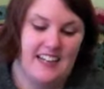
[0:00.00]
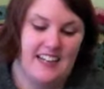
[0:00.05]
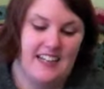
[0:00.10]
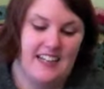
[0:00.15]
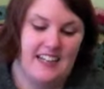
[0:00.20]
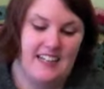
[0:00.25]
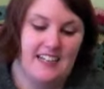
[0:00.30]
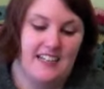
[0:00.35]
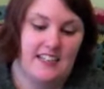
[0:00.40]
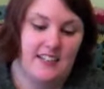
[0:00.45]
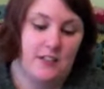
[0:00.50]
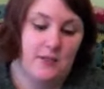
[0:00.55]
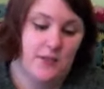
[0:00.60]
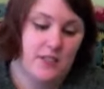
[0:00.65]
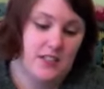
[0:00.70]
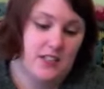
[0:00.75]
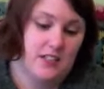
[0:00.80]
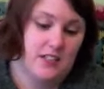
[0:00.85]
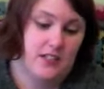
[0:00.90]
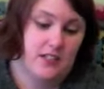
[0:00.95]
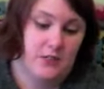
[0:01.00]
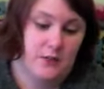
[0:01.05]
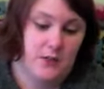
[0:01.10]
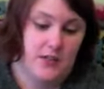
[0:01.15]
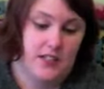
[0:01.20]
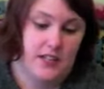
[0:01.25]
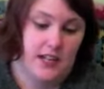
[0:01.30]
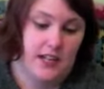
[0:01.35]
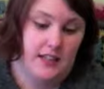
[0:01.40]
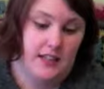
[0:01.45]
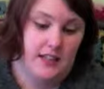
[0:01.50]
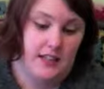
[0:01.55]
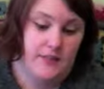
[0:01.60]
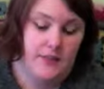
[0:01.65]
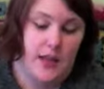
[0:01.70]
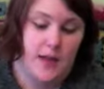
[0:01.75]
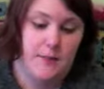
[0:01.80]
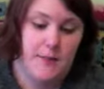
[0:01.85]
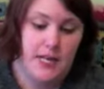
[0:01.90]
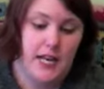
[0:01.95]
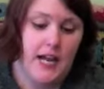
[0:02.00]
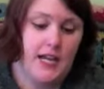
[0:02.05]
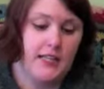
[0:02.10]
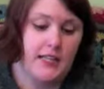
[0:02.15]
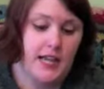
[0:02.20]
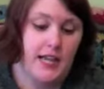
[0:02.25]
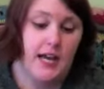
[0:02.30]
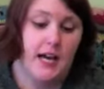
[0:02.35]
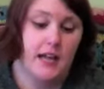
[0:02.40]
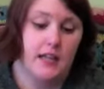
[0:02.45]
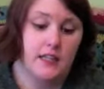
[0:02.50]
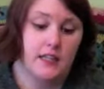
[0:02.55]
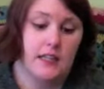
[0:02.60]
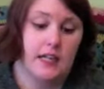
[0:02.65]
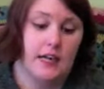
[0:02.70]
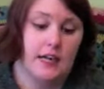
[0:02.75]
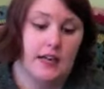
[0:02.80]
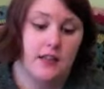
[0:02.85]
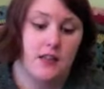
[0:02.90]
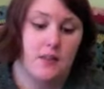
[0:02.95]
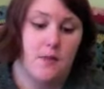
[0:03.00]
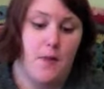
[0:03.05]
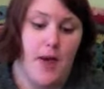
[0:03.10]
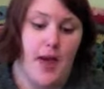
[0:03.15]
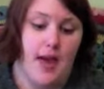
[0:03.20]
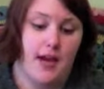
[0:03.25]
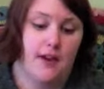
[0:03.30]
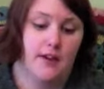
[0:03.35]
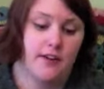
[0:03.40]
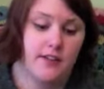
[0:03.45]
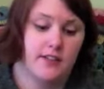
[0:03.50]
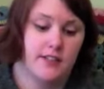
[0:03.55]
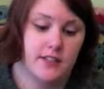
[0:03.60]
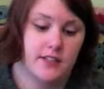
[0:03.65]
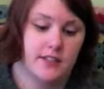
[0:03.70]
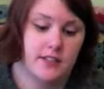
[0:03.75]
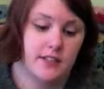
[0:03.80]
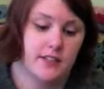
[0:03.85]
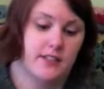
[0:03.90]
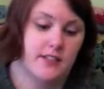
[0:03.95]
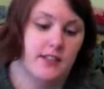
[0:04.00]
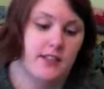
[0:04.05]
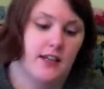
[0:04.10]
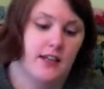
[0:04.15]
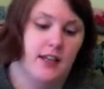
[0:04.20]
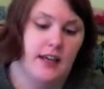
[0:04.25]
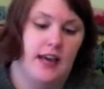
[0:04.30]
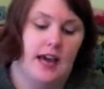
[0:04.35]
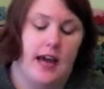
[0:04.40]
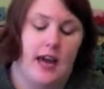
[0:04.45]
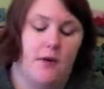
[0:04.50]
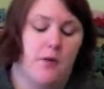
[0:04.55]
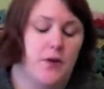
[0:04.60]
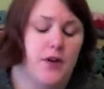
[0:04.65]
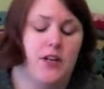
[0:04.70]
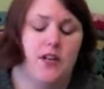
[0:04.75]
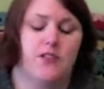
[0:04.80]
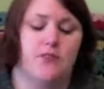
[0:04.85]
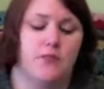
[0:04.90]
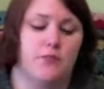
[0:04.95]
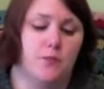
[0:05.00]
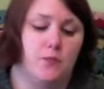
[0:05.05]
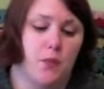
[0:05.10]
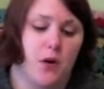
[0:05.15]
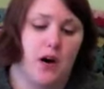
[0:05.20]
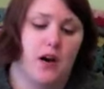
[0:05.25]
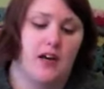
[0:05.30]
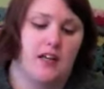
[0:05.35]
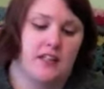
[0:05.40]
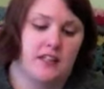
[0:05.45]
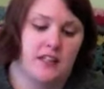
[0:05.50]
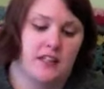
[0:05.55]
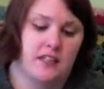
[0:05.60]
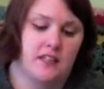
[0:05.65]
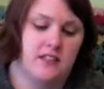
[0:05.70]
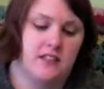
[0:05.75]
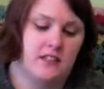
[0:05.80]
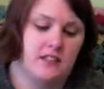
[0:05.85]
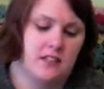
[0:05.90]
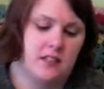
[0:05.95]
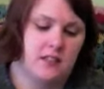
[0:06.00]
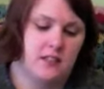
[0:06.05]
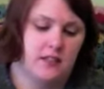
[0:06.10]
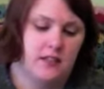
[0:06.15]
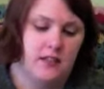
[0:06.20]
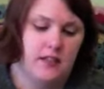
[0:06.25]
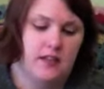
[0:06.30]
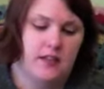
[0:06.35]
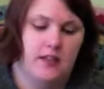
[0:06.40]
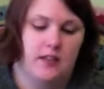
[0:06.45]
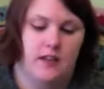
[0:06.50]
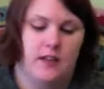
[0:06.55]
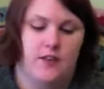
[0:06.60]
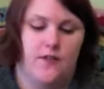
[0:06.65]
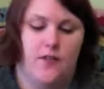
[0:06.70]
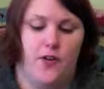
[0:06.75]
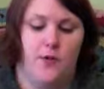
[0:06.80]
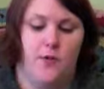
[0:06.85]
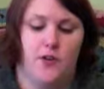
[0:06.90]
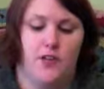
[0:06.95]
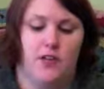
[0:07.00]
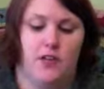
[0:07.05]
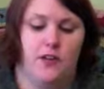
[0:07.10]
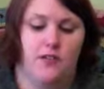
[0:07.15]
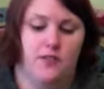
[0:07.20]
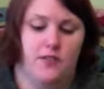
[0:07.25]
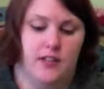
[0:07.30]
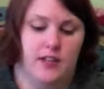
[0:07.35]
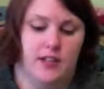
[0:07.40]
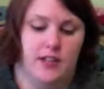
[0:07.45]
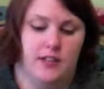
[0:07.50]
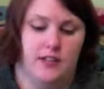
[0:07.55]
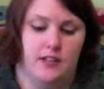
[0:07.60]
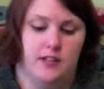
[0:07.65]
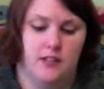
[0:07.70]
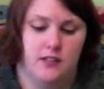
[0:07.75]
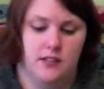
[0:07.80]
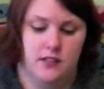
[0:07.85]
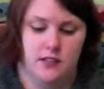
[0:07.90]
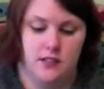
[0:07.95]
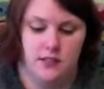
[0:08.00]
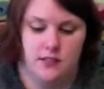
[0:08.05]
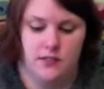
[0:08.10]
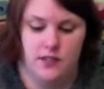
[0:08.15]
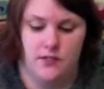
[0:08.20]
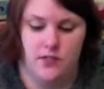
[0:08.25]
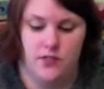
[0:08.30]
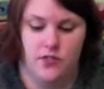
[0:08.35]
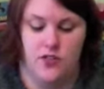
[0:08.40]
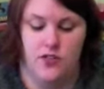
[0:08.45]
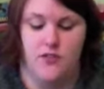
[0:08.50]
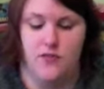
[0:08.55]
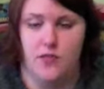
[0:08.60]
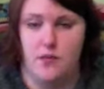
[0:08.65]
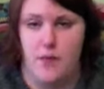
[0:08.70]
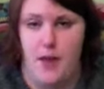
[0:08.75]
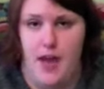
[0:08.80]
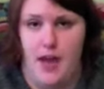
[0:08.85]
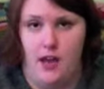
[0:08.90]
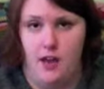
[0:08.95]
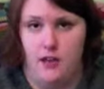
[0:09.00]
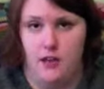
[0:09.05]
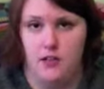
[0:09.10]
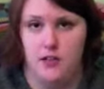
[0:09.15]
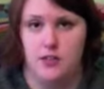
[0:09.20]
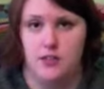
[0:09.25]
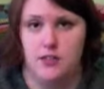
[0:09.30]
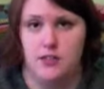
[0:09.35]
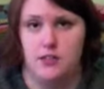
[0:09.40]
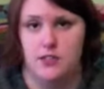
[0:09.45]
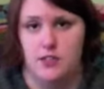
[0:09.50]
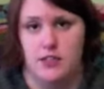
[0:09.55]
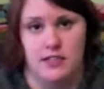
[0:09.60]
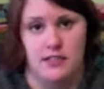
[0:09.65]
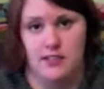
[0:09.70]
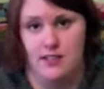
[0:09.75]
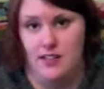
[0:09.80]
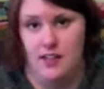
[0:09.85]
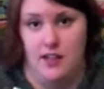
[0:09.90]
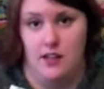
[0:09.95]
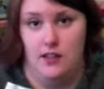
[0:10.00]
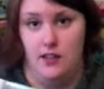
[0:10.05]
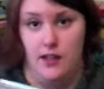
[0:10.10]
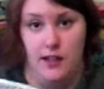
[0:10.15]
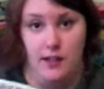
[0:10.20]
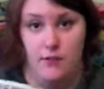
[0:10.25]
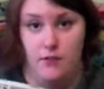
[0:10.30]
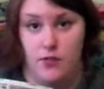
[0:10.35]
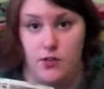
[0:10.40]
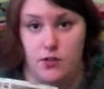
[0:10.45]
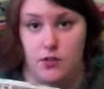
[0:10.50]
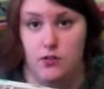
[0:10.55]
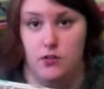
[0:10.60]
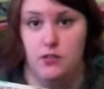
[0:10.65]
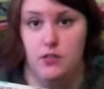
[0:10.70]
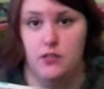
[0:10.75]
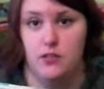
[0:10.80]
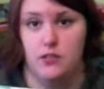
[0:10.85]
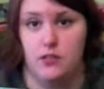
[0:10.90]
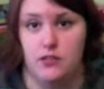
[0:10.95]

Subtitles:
And there was another one that I loved. I mean, I like a lot of the patterns in this. I wouldn't have bought this if I wouldn't have liked several of the patterns. It's not like Vogue